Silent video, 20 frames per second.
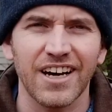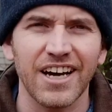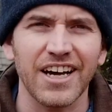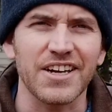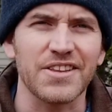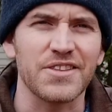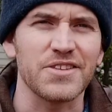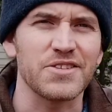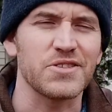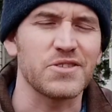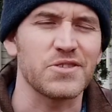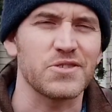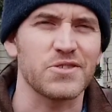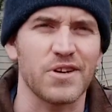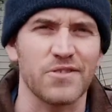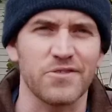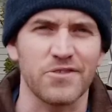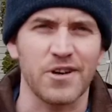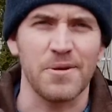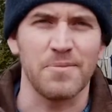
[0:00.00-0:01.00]
Hi, this is
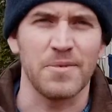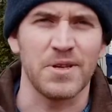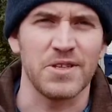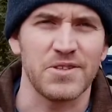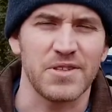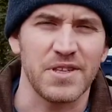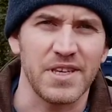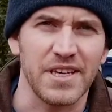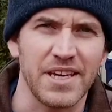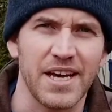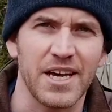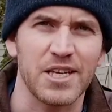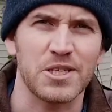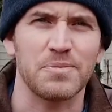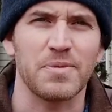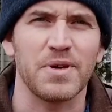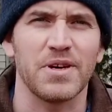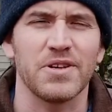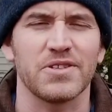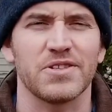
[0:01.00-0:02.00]
Trevor Edmonds, the
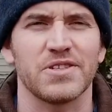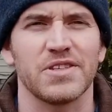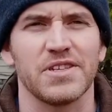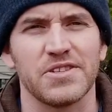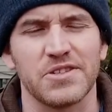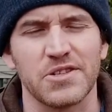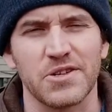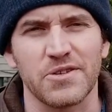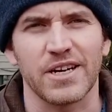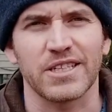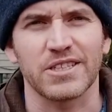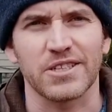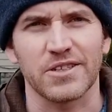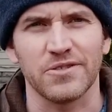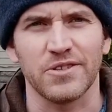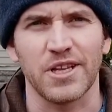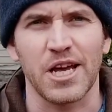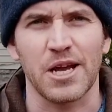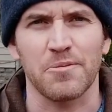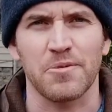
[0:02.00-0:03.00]
SPLC's Director
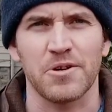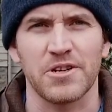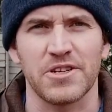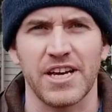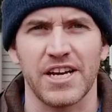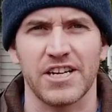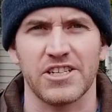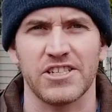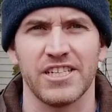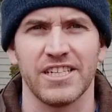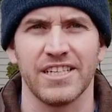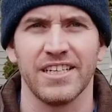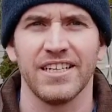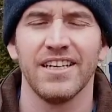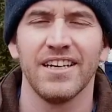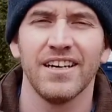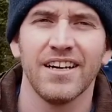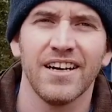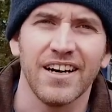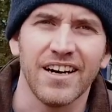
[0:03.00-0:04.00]
of Land Protection.
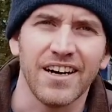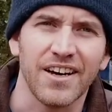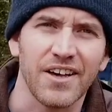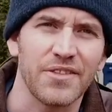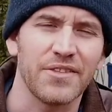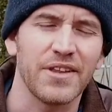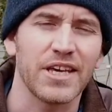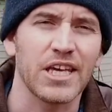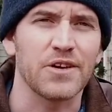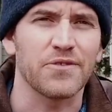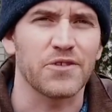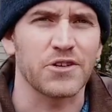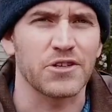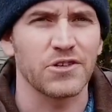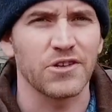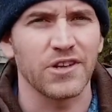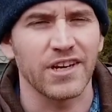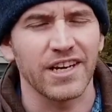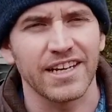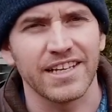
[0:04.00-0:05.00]
Thank you for
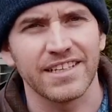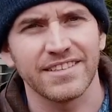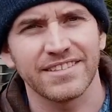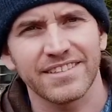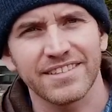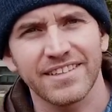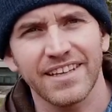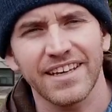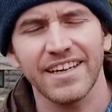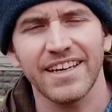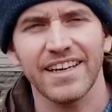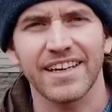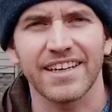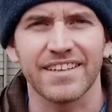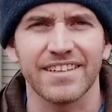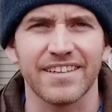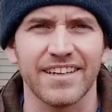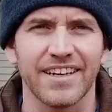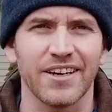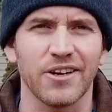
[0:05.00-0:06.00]
tuning in today,
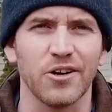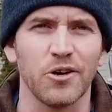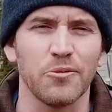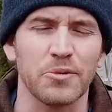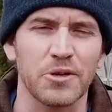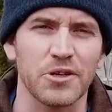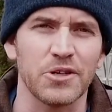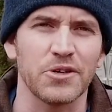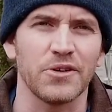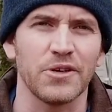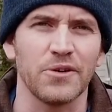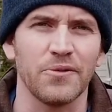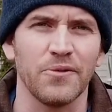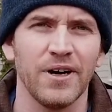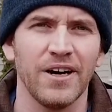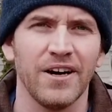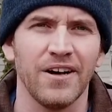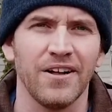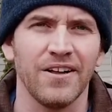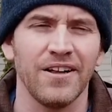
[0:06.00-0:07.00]
and I hope you're doing
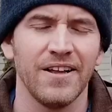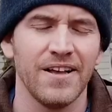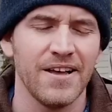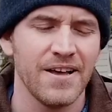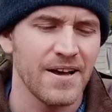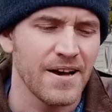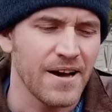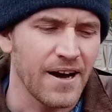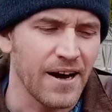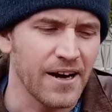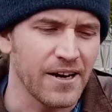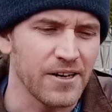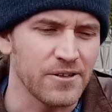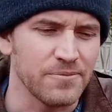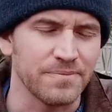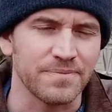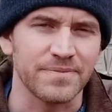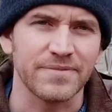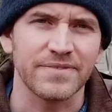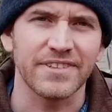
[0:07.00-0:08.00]
well.
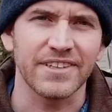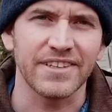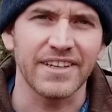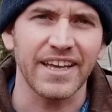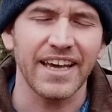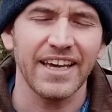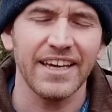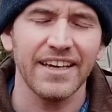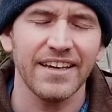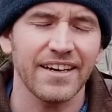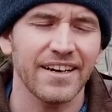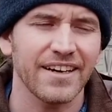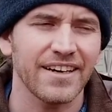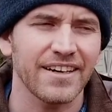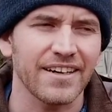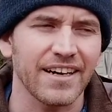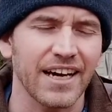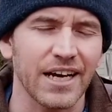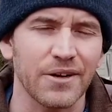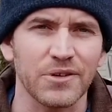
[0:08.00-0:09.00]
Today,
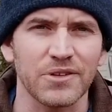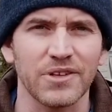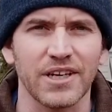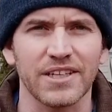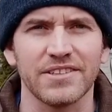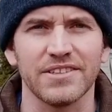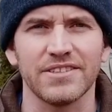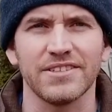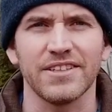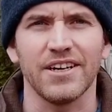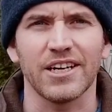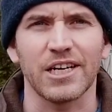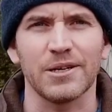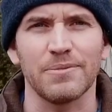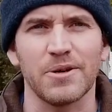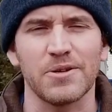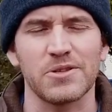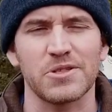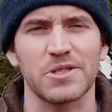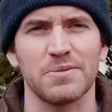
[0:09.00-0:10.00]
I would like to talk
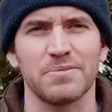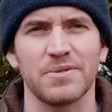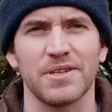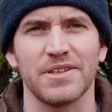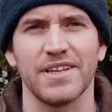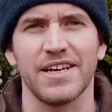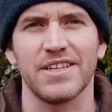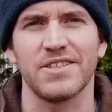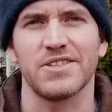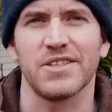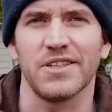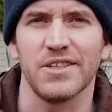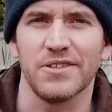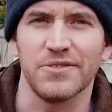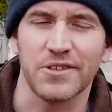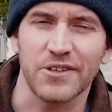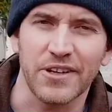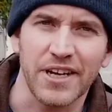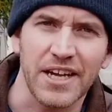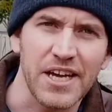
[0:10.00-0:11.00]
about something that's
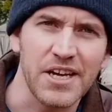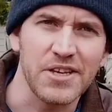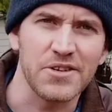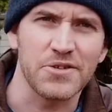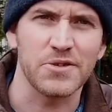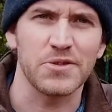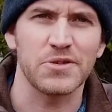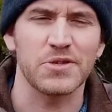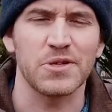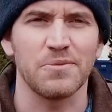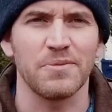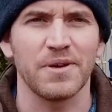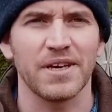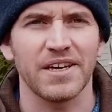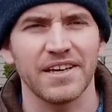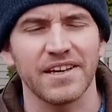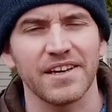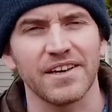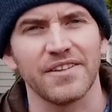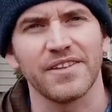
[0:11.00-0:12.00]
of great interest to
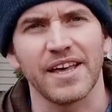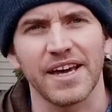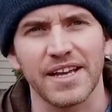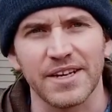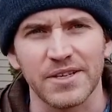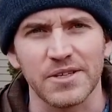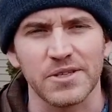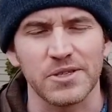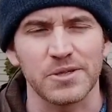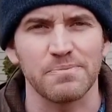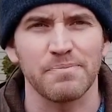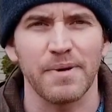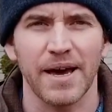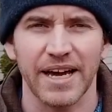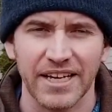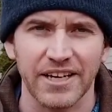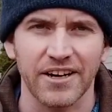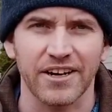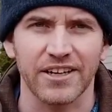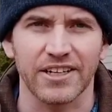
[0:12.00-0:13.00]
me, and that is
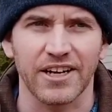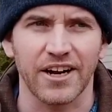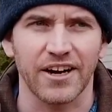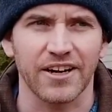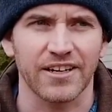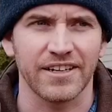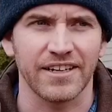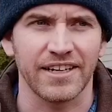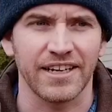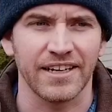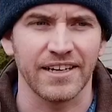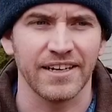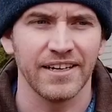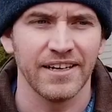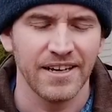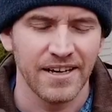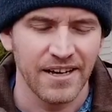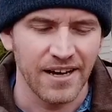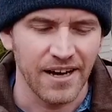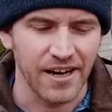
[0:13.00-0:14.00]
backyard gardening.
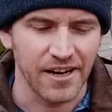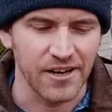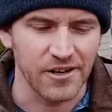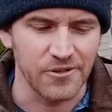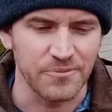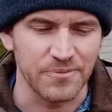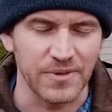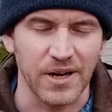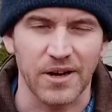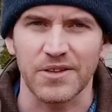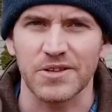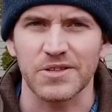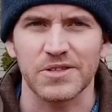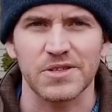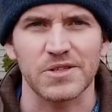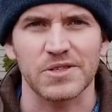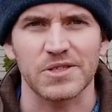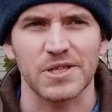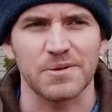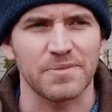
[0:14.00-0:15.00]
Now,
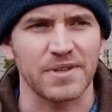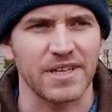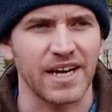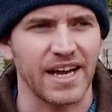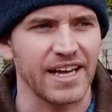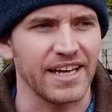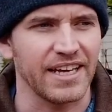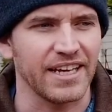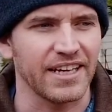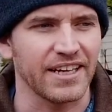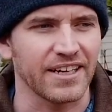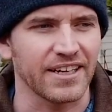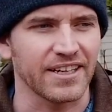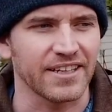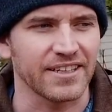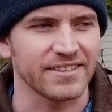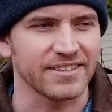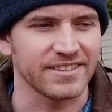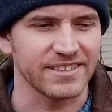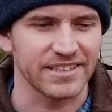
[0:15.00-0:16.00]
this is something I
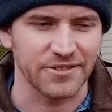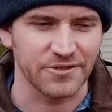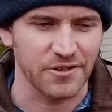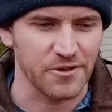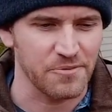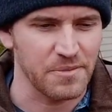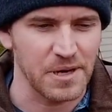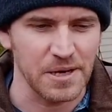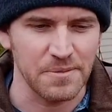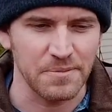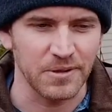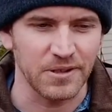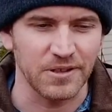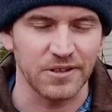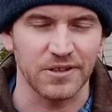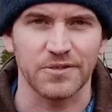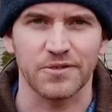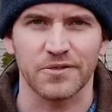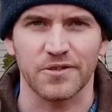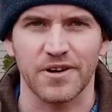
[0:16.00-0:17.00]
hear different
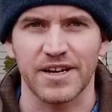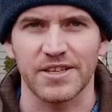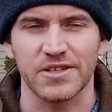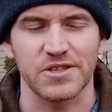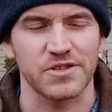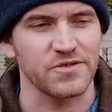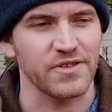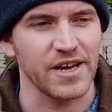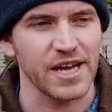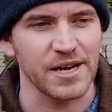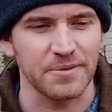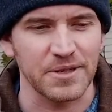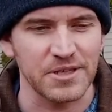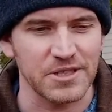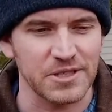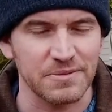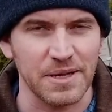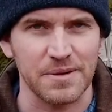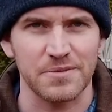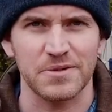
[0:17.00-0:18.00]
people, friends, family
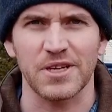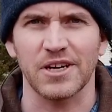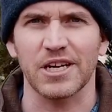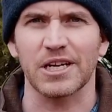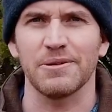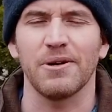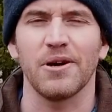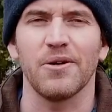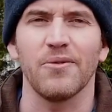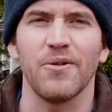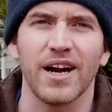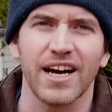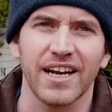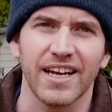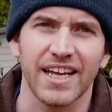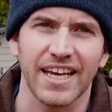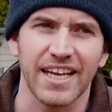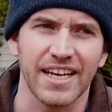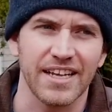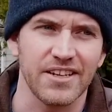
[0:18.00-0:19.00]
sometimes talk about
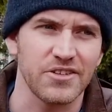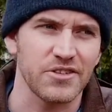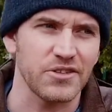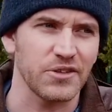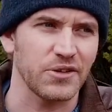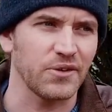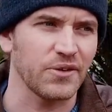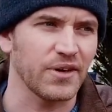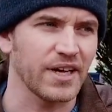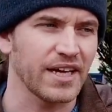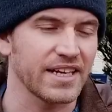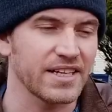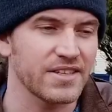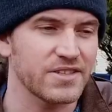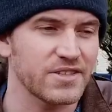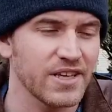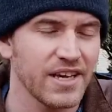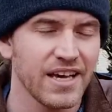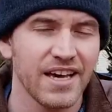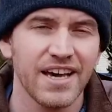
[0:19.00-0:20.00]
wanting to get into, and
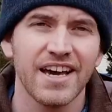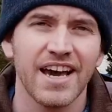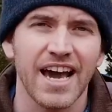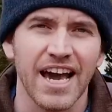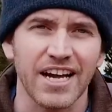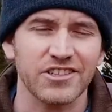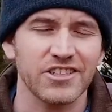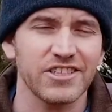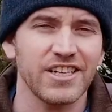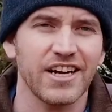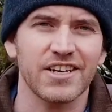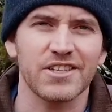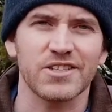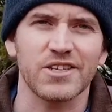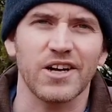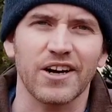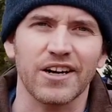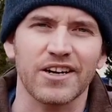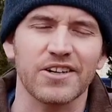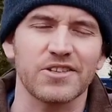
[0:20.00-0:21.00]
it's actually not
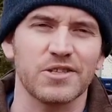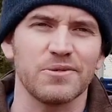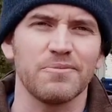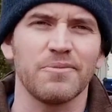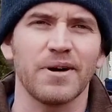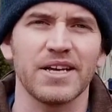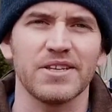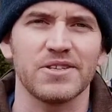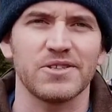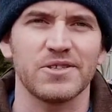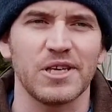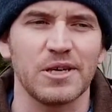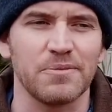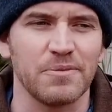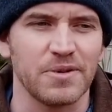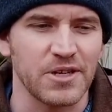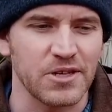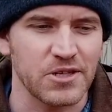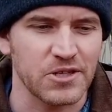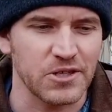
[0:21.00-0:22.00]
as hard as it might
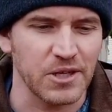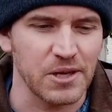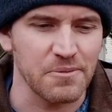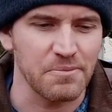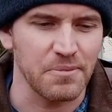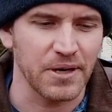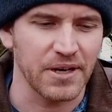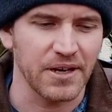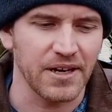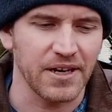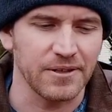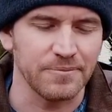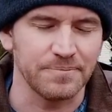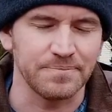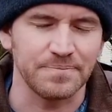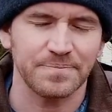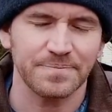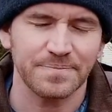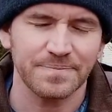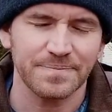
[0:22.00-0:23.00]
seem initially, but
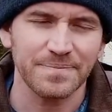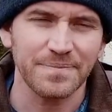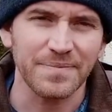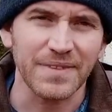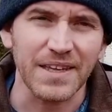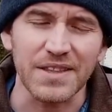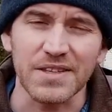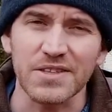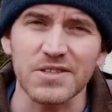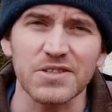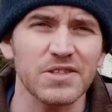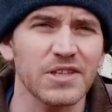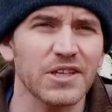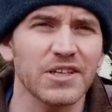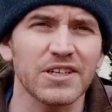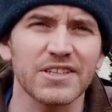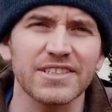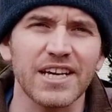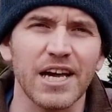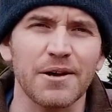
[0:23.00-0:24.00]
this is a
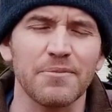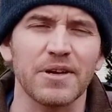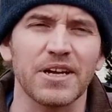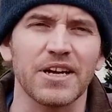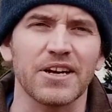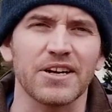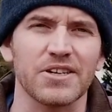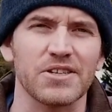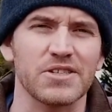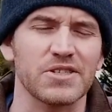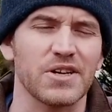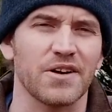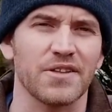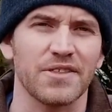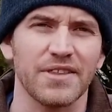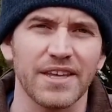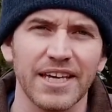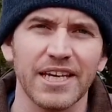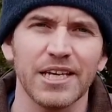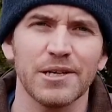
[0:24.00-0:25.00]
good time of year to
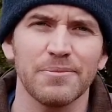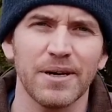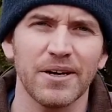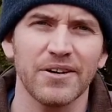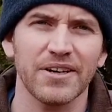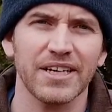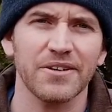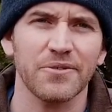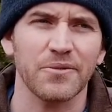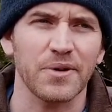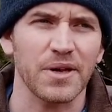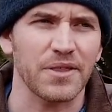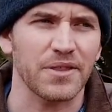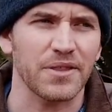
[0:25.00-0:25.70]
start thinking about it